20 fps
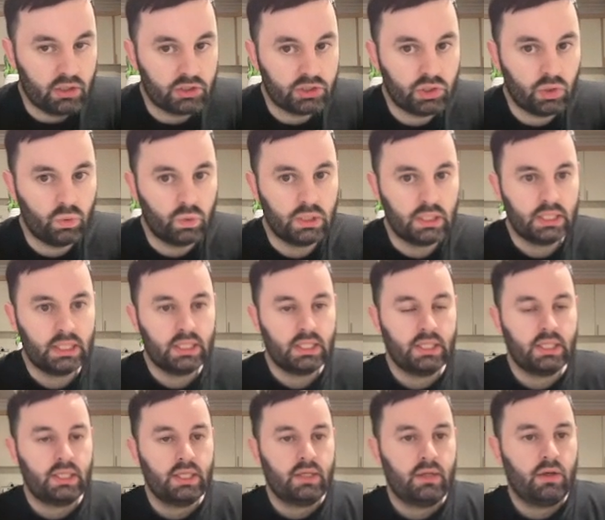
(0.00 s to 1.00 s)
So
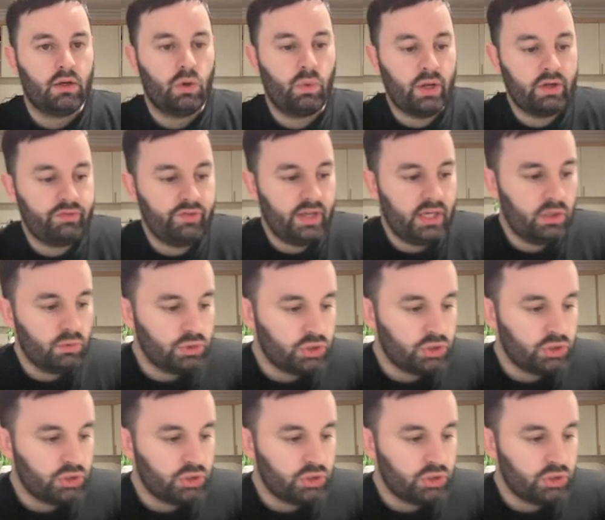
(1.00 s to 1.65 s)
quick video,